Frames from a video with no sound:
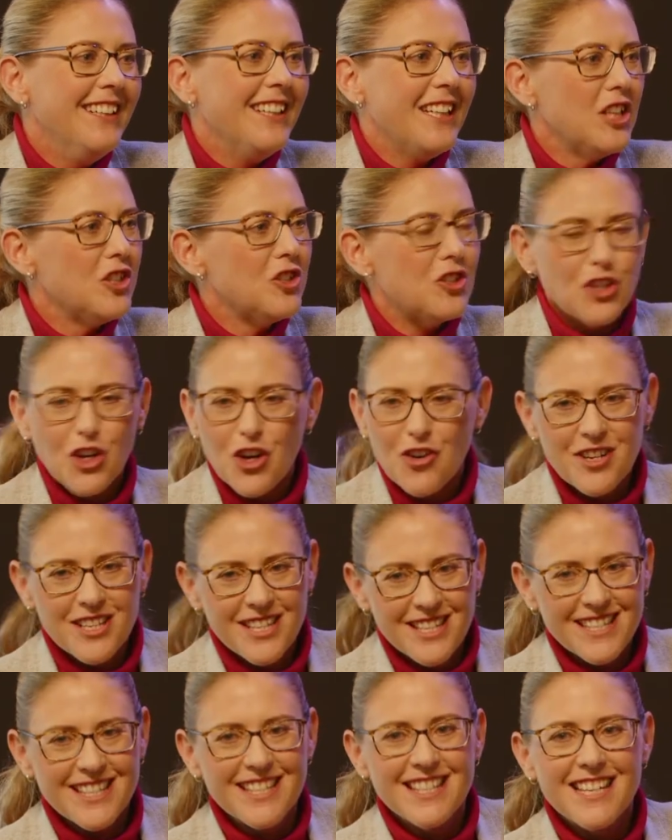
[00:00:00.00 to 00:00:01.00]

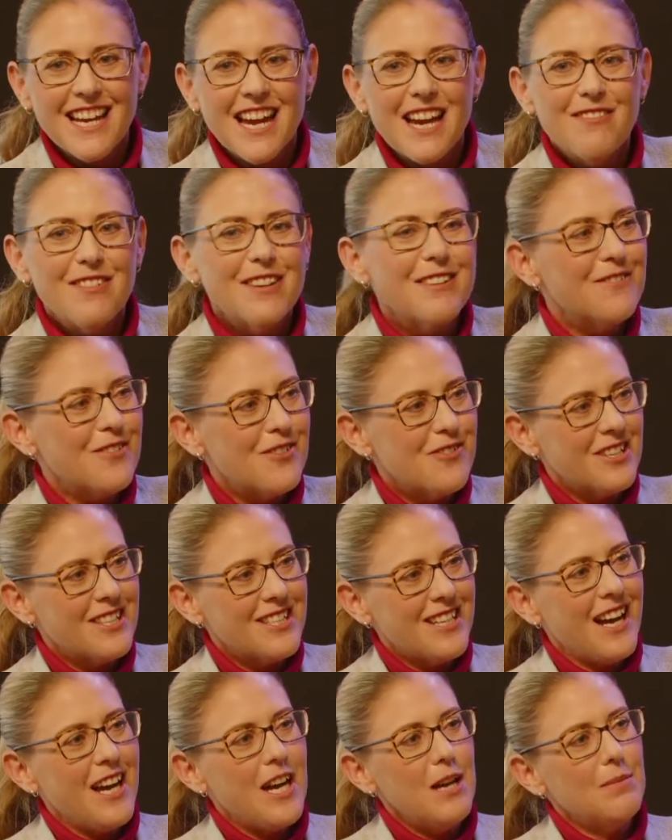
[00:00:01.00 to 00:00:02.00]
insurance and saving for
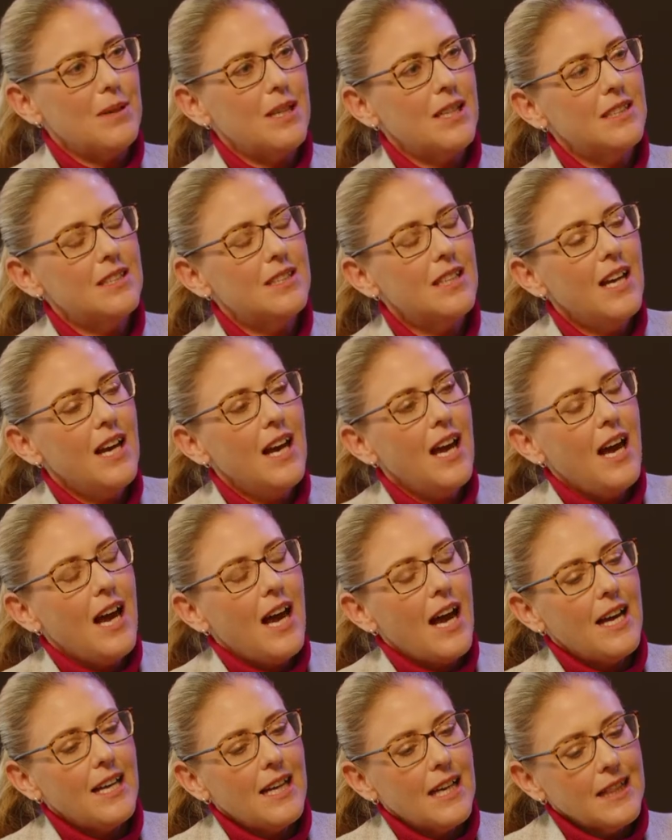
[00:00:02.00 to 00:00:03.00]
retirement.
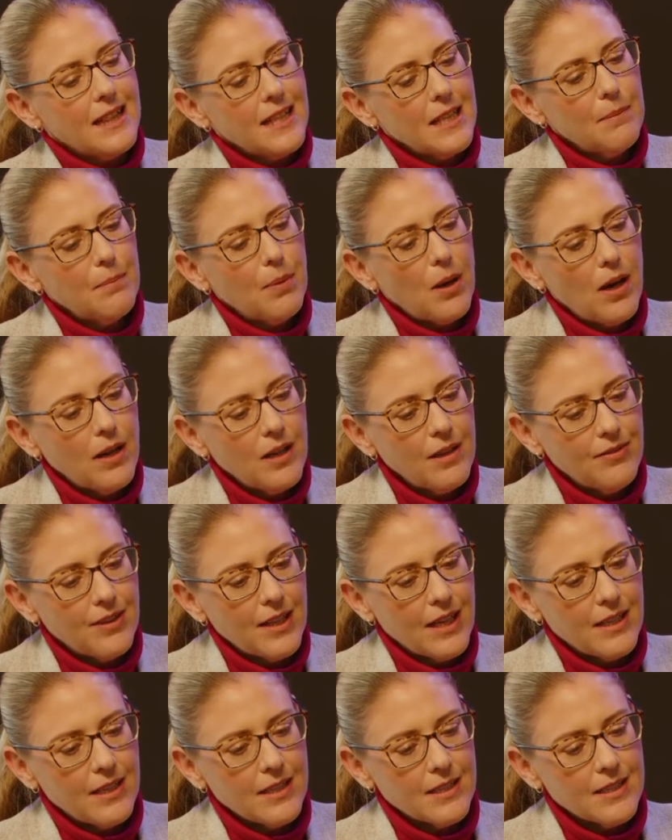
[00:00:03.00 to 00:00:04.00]
And I think part of
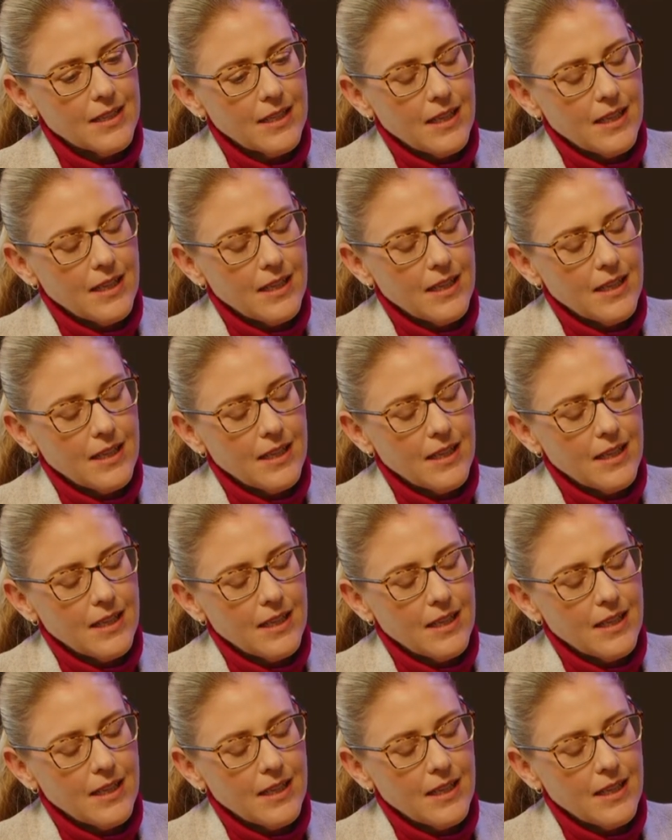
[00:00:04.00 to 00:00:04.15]
that is,